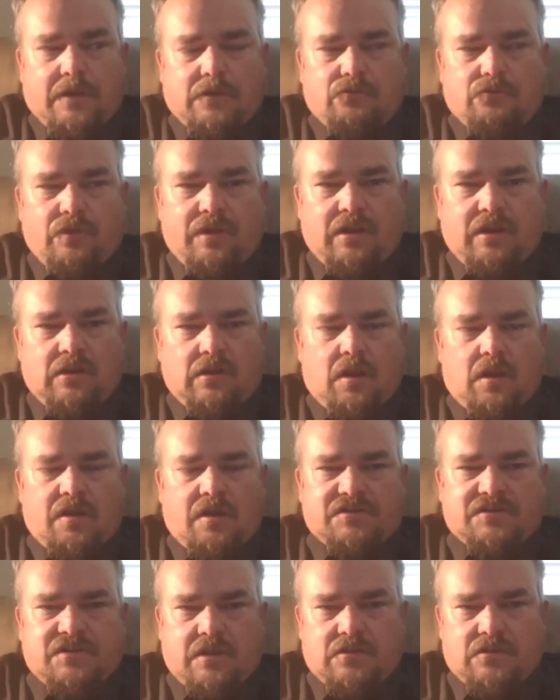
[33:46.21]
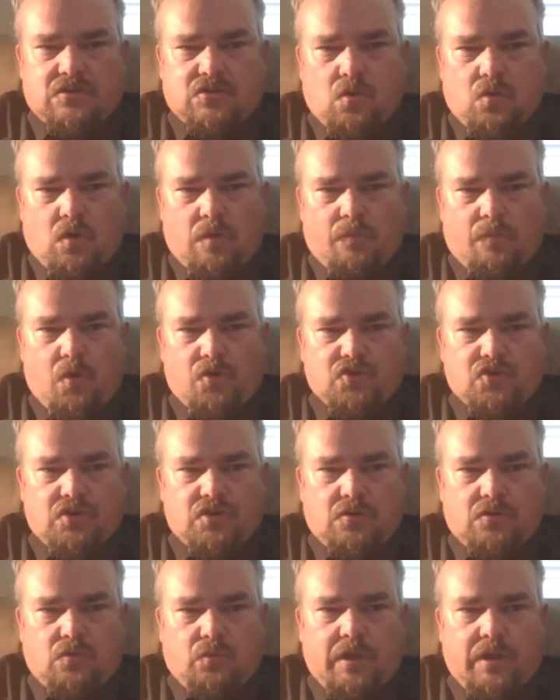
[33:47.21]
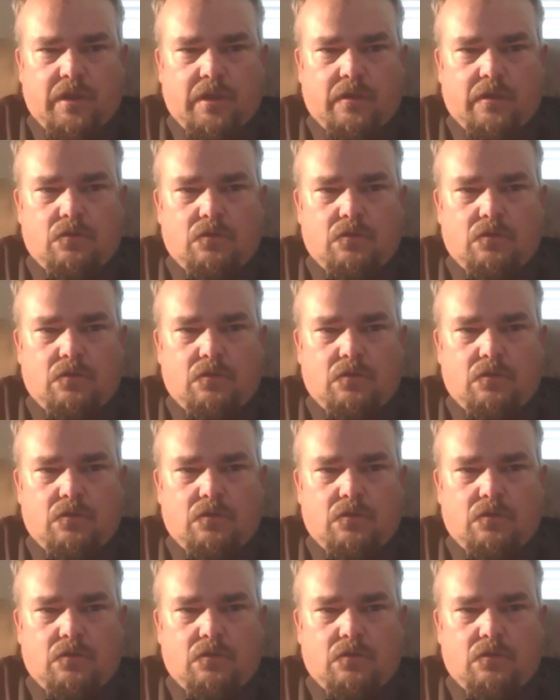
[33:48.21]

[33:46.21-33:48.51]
and you're reading alongside the Torah portion of the week,